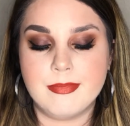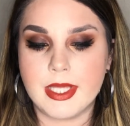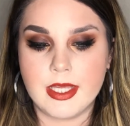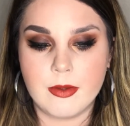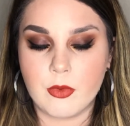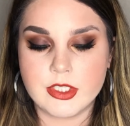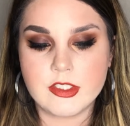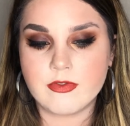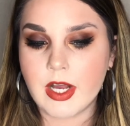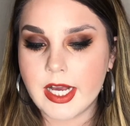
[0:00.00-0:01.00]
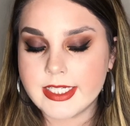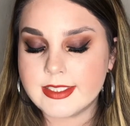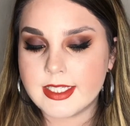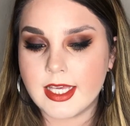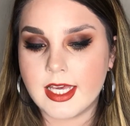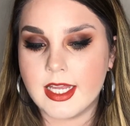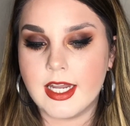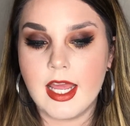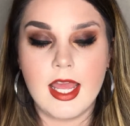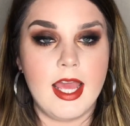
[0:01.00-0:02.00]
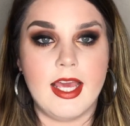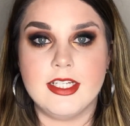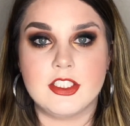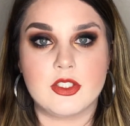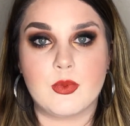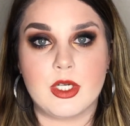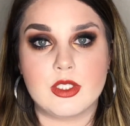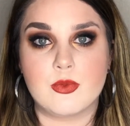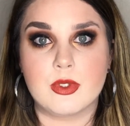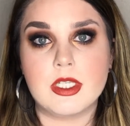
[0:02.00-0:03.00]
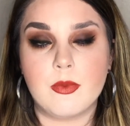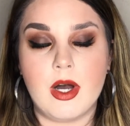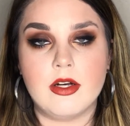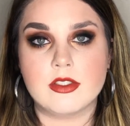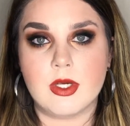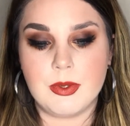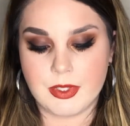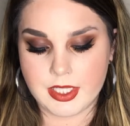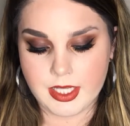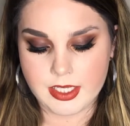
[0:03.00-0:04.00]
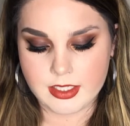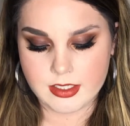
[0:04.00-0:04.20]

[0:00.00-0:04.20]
be more defined, and it just works really well. So I really like